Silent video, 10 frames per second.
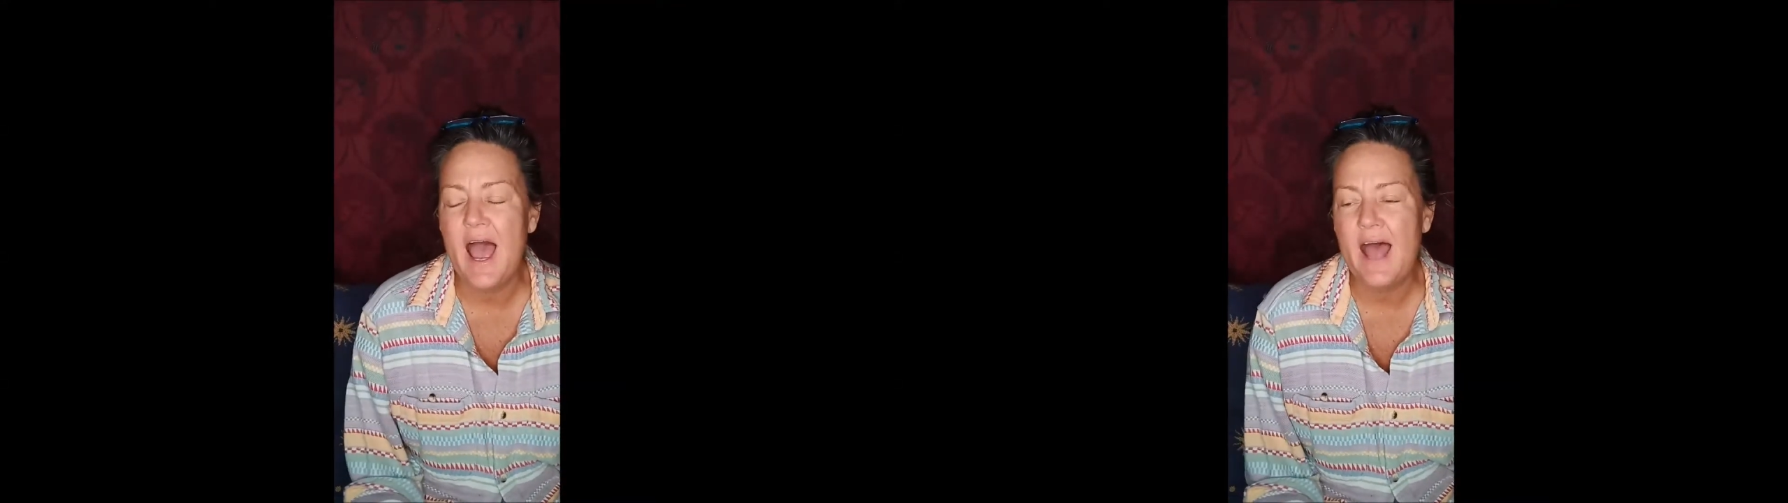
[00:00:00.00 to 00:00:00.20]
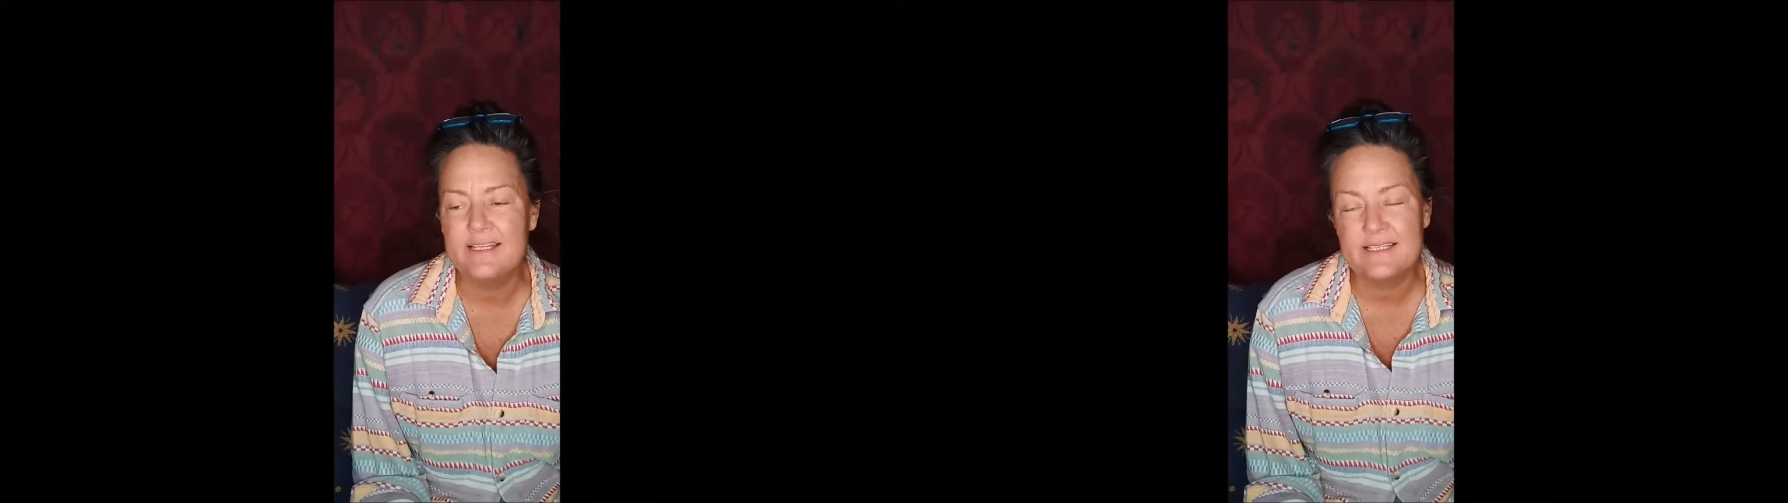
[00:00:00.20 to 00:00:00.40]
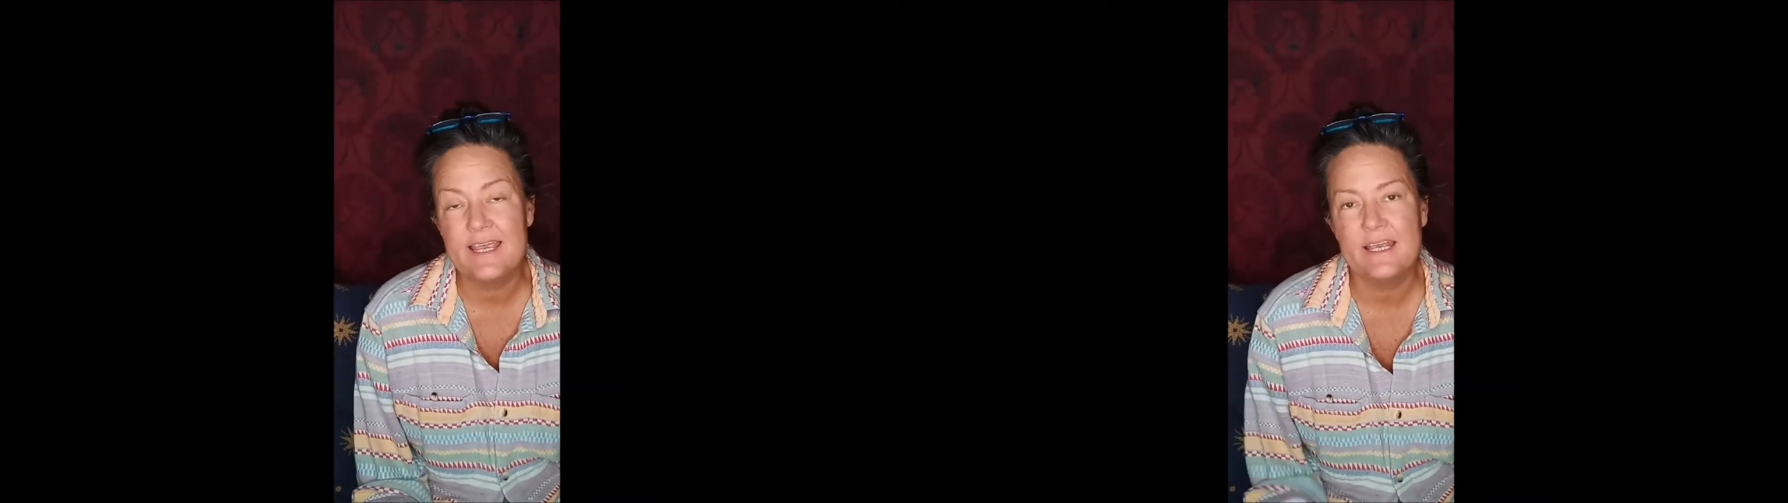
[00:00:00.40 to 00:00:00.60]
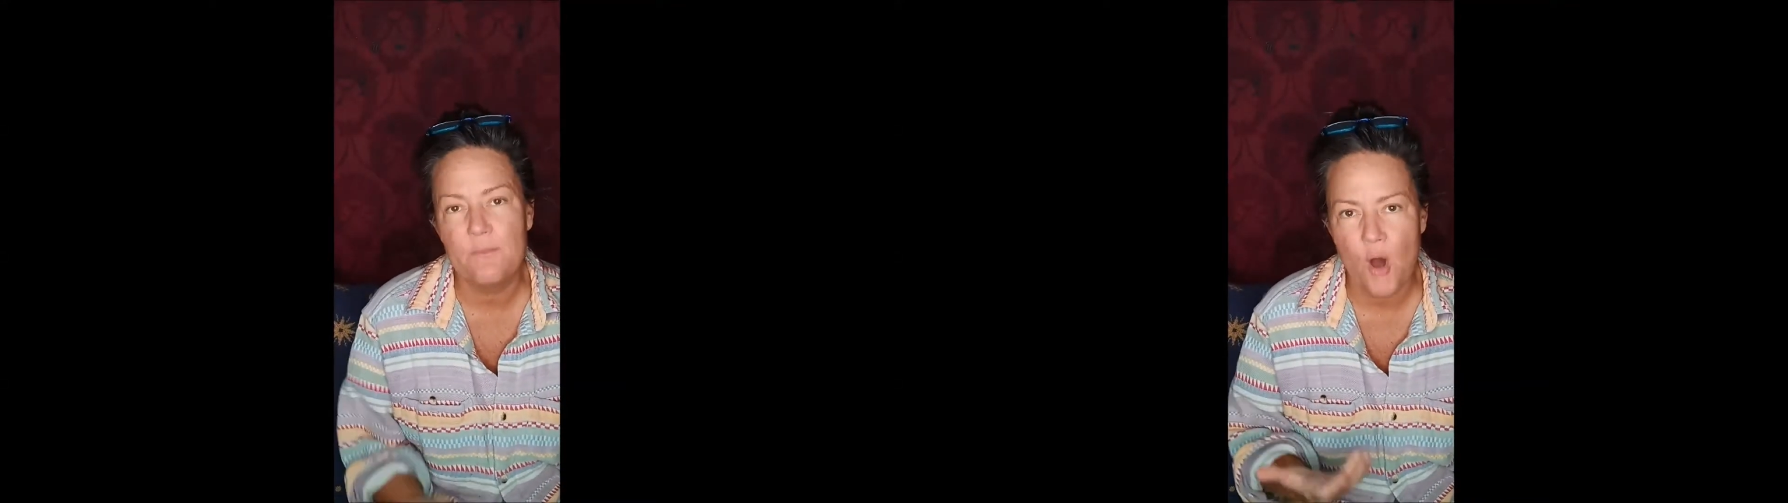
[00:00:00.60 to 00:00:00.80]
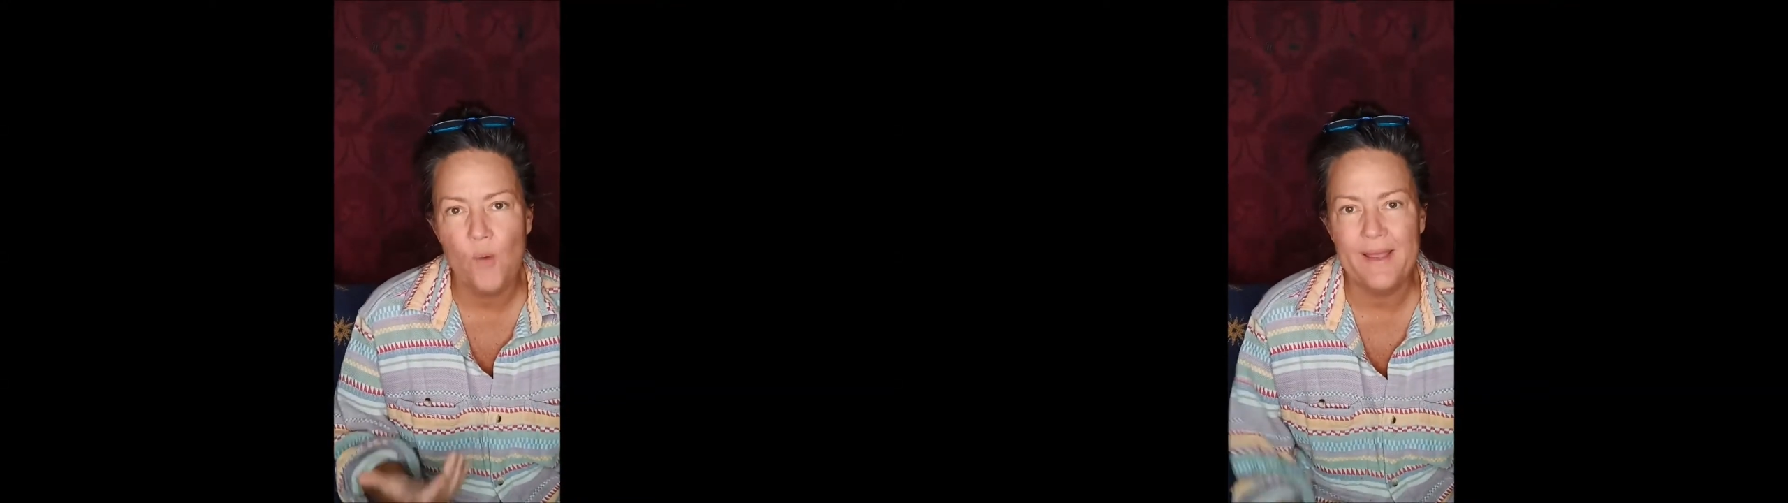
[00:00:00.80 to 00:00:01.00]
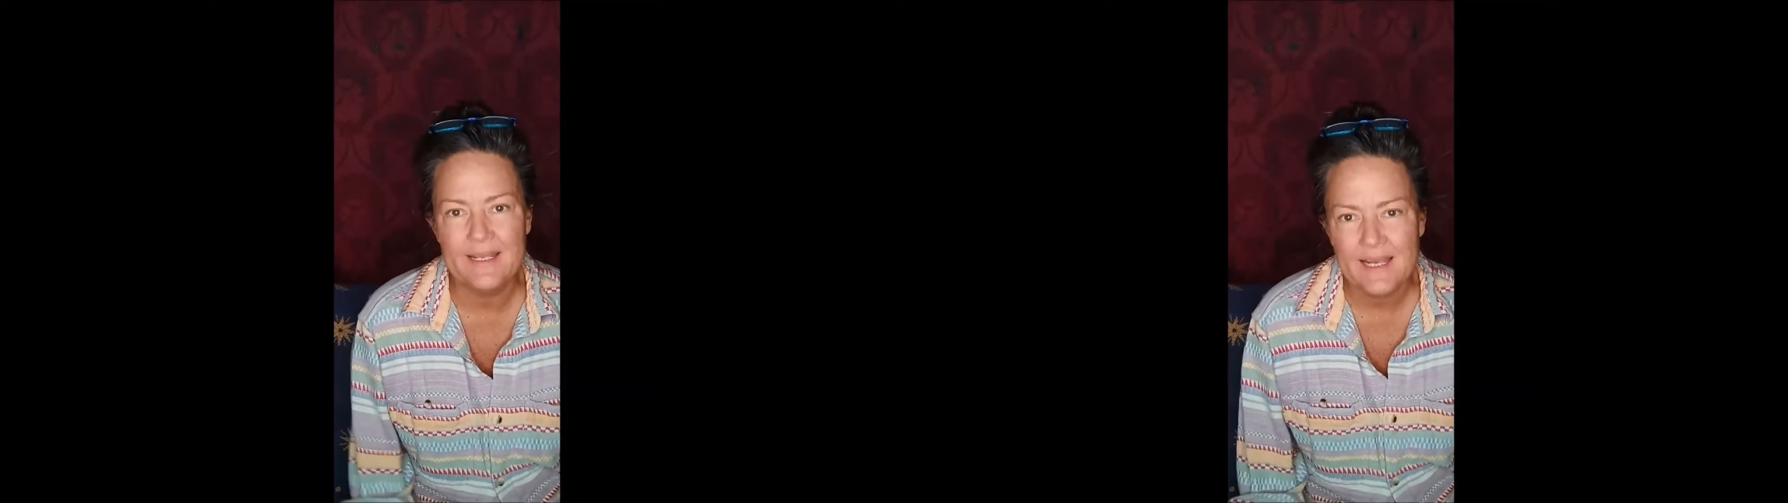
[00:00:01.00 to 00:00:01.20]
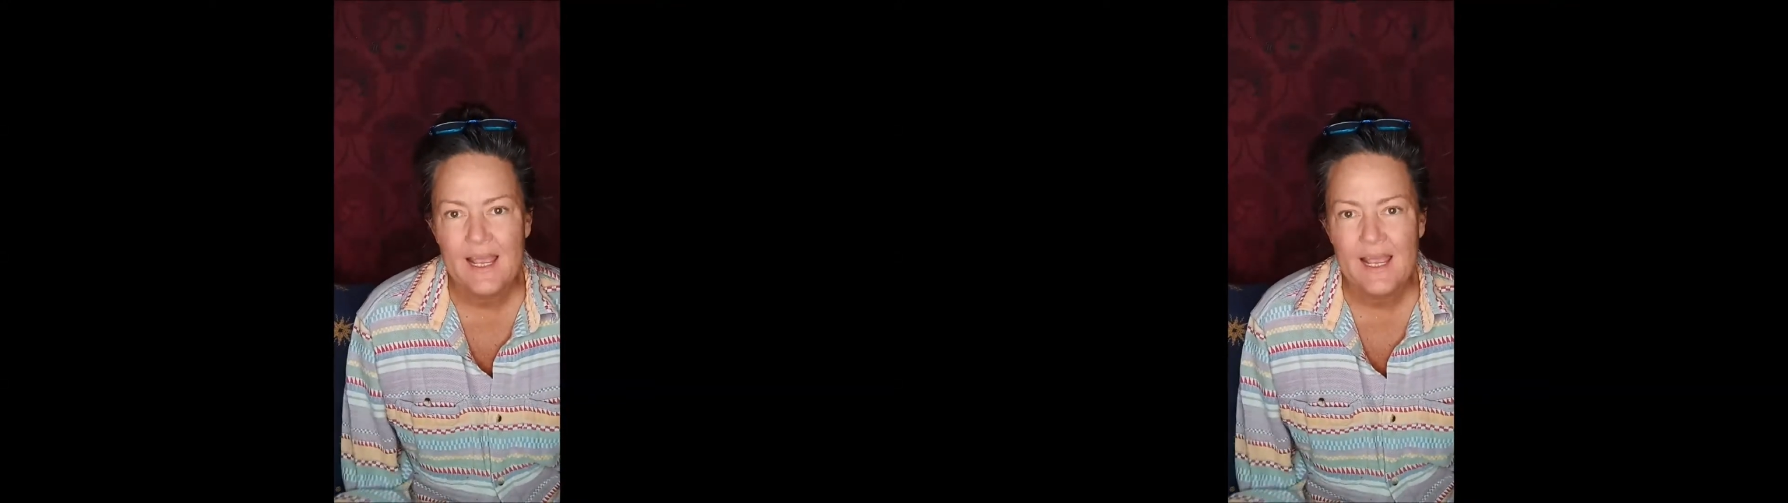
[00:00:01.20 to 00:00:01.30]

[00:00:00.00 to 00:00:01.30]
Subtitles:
had to take a moment